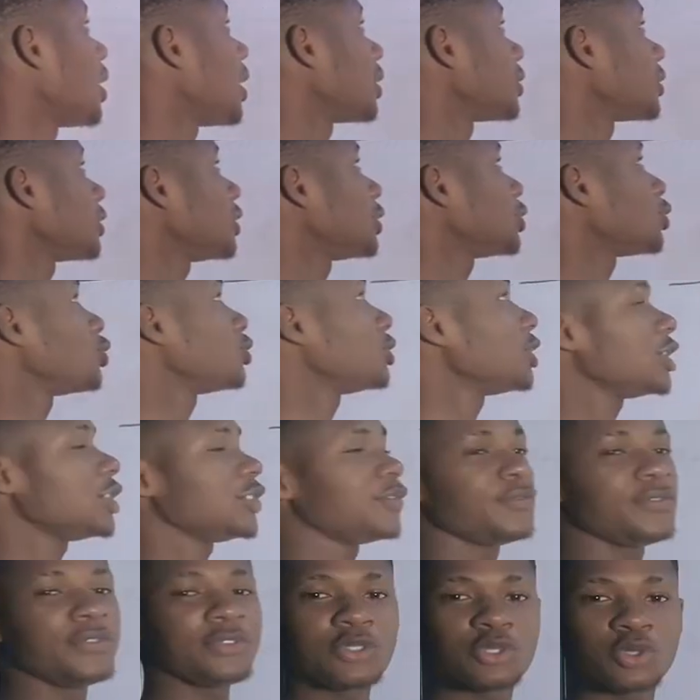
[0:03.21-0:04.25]
and in
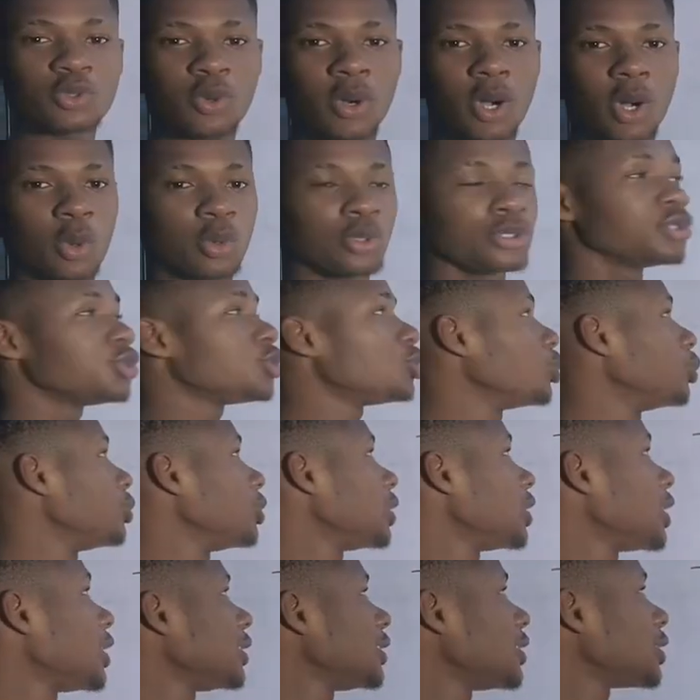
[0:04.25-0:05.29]
today's video we are going to be
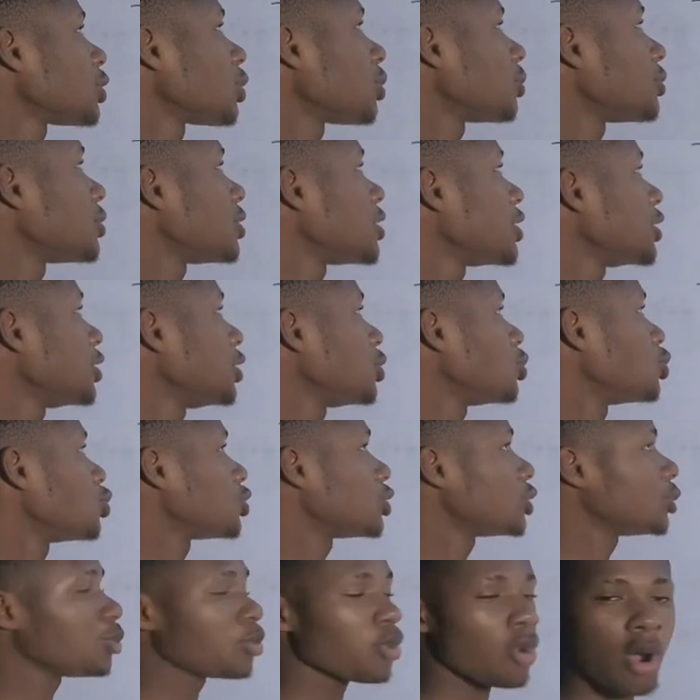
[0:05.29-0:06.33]
learning something new,
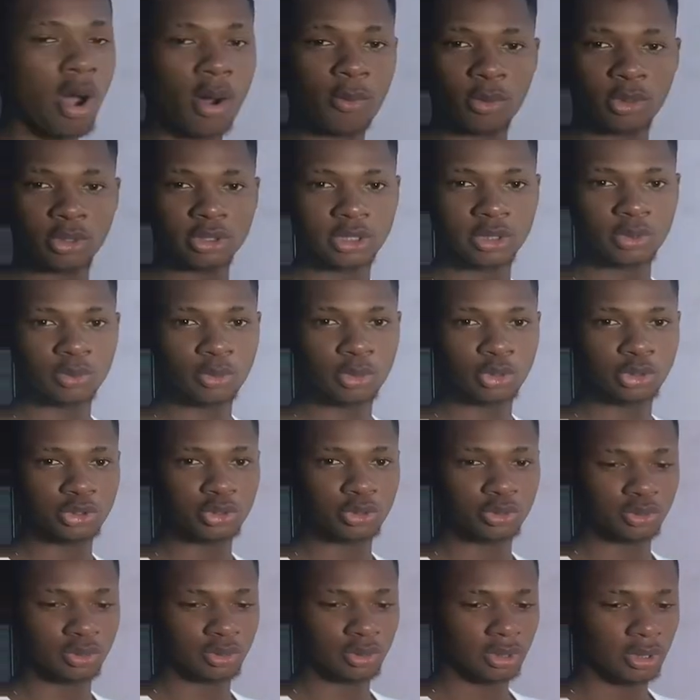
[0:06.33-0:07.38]
simple harmonic
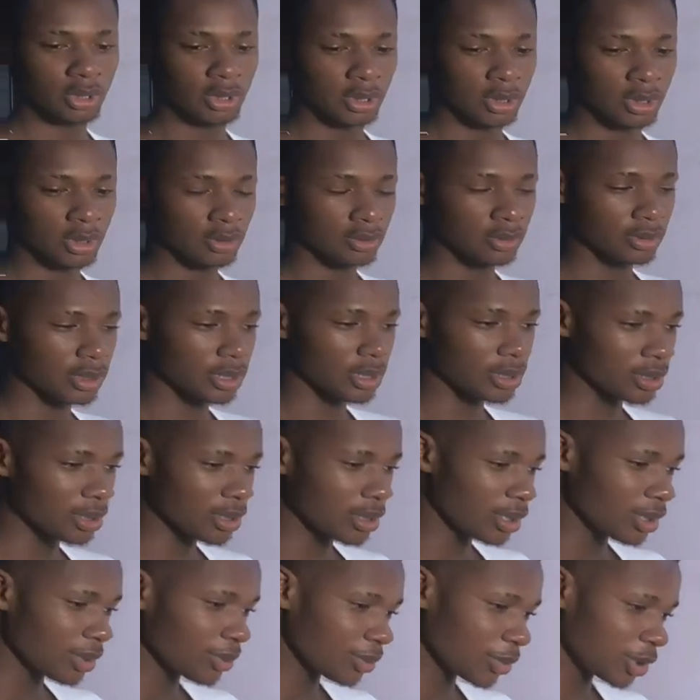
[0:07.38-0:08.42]
motion. Okay,
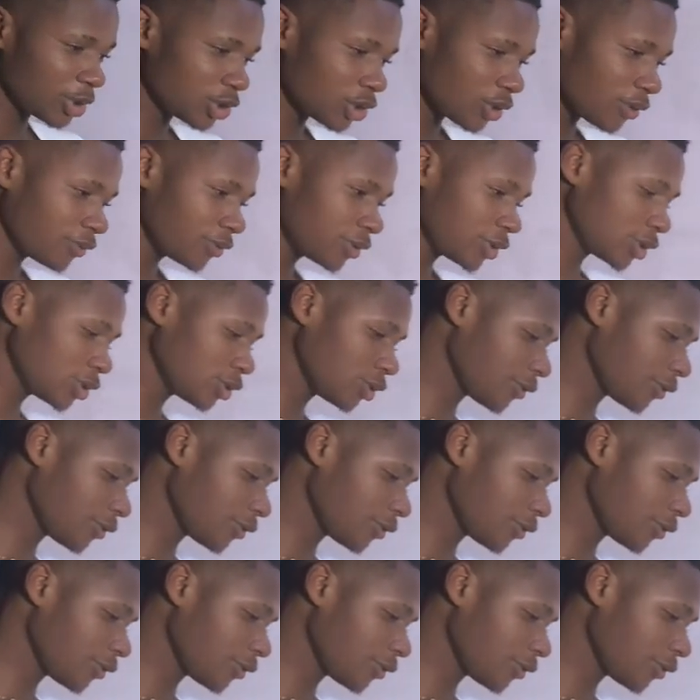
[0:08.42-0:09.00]
majority